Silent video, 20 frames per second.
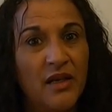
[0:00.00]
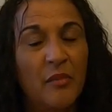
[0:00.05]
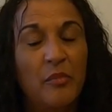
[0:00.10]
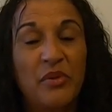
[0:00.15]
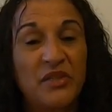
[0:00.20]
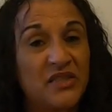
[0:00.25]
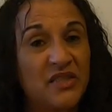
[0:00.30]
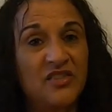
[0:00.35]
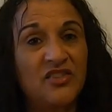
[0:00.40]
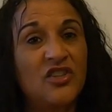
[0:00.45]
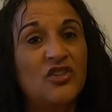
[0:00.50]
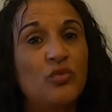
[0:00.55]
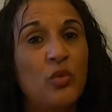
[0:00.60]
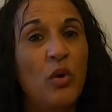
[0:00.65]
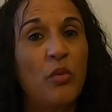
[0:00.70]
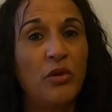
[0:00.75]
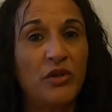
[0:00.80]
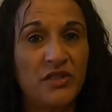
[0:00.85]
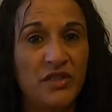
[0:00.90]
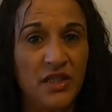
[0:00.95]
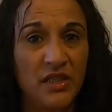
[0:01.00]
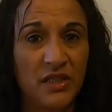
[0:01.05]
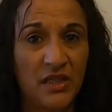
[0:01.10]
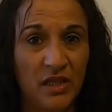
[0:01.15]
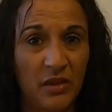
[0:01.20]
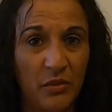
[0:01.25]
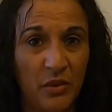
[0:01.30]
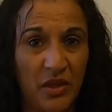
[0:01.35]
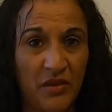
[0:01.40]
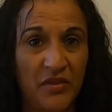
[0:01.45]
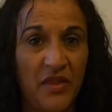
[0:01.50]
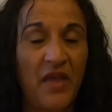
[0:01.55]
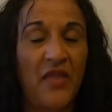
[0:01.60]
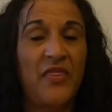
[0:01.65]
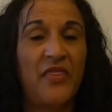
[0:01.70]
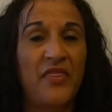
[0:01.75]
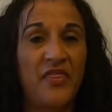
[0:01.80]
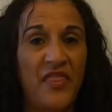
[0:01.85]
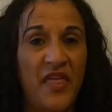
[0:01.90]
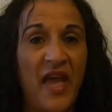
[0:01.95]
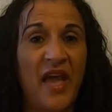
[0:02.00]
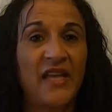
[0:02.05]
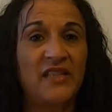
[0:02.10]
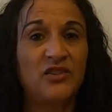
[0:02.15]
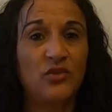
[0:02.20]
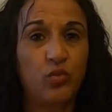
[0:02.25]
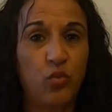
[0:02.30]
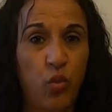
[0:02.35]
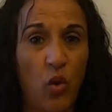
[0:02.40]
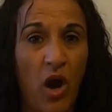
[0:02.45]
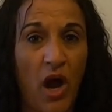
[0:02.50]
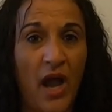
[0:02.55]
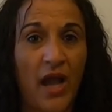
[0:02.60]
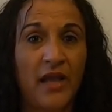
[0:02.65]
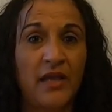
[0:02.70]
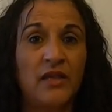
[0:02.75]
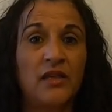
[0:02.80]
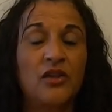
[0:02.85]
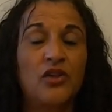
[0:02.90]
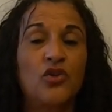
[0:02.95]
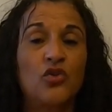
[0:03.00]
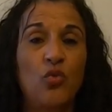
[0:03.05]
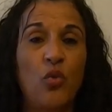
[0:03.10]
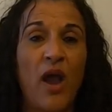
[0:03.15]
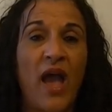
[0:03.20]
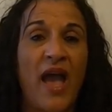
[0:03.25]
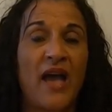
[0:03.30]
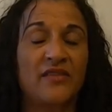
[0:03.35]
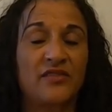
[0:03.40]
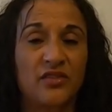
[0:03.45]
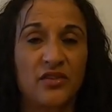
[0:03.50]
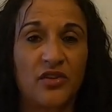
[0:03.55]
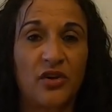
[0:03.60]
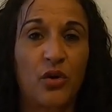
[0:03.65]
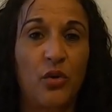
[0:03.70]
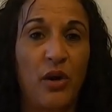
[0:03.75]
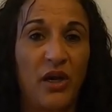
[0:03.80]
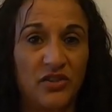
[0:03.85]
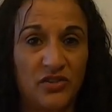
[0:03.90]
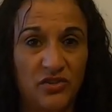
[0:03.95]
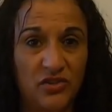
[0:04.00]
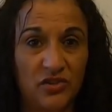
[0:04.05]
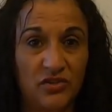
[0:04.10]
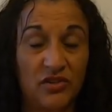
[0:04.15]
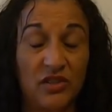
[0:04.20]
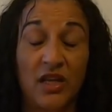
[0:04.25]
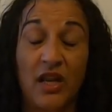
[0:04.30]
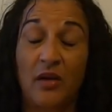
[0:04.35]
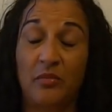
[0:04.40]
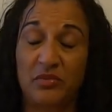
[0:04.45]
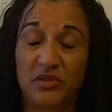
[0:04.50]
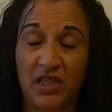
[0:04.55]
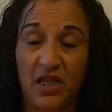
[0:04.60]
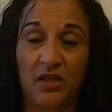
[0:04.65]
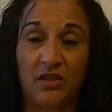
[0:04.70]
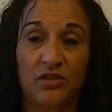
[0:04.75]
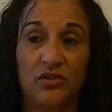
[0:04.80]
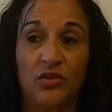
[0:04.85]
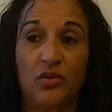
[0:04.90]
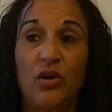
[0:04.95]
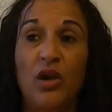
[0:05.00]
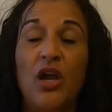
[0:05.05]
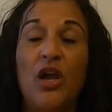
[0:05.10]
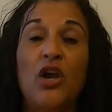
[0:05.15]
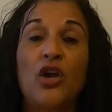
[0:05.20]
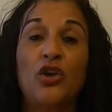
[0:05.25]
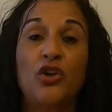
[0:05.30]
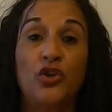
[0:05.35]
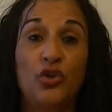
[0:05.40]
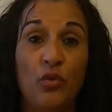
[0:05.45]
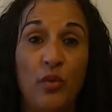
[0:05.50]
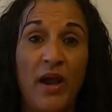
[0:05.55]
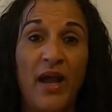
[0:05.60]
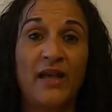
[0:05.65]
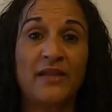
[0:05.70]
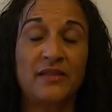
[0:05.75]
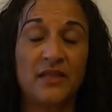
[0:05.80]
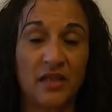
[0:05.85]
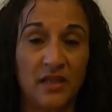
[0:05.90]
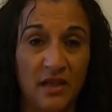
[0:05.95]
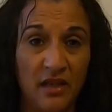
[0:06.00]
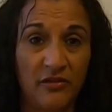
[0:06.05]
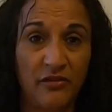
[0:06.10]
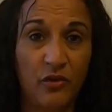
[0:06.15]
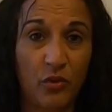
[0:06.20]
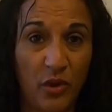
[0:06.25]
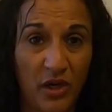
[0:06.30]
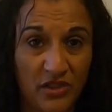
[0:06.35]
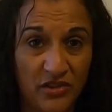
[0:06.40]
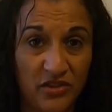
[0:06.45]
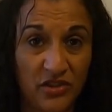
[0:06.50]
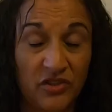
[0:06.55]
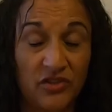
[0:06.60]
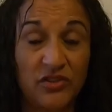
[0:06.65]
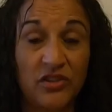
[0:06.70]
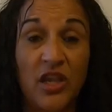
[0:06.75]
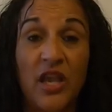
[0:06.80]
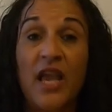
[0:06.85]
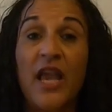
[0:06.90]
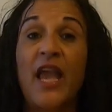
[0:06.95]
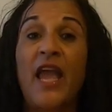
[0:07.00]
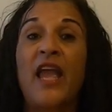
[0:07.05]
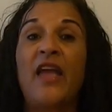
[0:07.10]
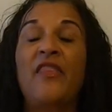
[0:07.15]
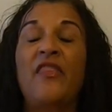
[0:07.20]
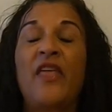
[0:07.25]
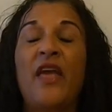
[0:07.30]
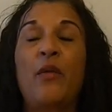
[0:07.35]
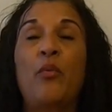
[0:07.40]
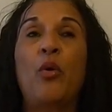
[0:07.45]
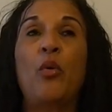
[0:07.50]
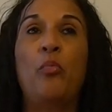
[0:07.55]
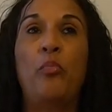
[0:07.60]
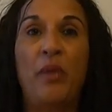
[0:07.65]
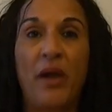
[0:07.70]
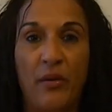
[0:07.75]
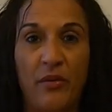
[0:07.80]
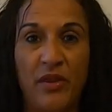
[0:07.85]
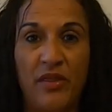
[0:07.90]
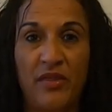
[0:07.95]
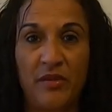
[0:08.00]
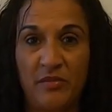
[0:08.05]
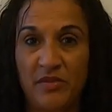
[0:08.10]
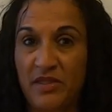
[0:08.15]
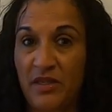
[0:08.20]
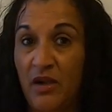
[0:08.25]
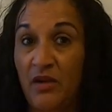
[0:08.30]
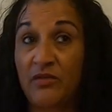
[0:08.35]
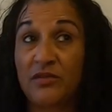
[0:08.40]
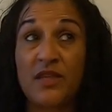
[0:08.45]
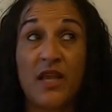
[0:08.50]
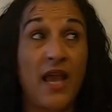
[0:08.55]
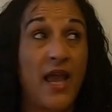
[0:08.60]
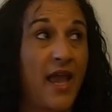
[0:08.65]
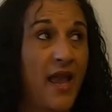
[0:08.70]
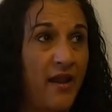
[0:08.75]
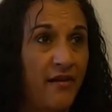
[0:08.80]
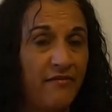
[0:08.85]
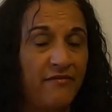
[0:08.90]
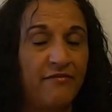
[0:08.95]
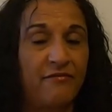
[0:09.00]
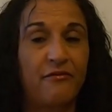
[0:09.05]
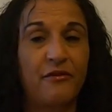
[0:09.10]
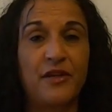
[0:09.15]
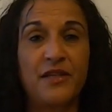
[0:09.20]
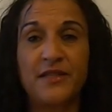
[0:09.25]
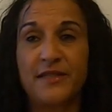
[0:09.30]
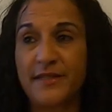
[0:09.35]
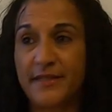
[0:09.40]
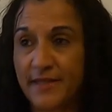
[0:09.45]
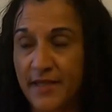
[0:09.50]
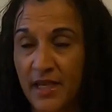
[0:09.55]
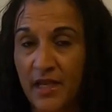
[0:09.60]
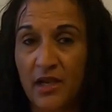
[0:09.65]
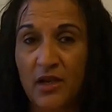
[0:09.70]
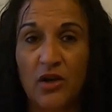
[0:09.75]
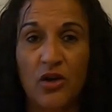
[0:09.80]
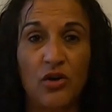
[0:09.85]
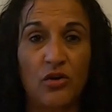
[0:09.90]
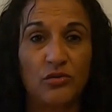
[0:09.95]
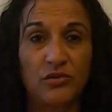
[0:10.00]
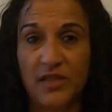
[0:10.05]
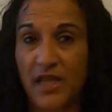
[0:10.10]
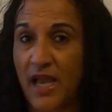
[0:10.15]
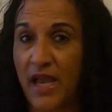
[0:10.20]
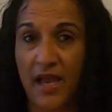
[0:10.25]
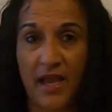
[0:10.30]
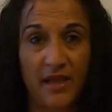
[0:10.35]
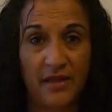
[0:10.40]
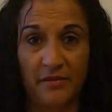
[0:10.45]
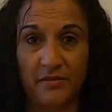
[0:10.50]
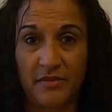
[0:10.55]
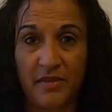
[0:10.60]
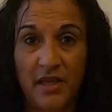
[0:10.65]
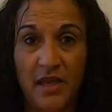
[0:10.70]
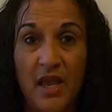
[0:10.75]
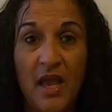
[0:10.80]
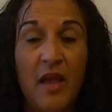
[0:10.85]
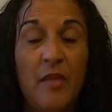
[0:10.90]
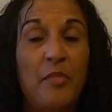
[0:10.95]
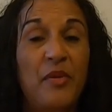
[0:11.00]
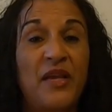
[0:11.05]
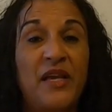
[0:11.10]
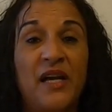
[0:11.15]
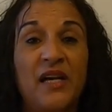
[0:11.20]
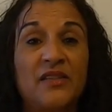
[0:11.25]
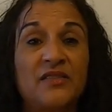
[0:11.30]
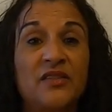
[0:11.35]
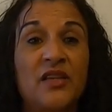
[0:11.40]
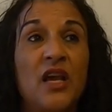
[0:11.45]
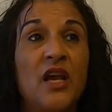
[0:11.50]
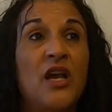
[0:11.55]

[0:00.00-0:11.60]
But this is what we're dealing with. And that's why you ask the questions. And I'm telling you, you ask enough questions and they will bury themselves every single time. Because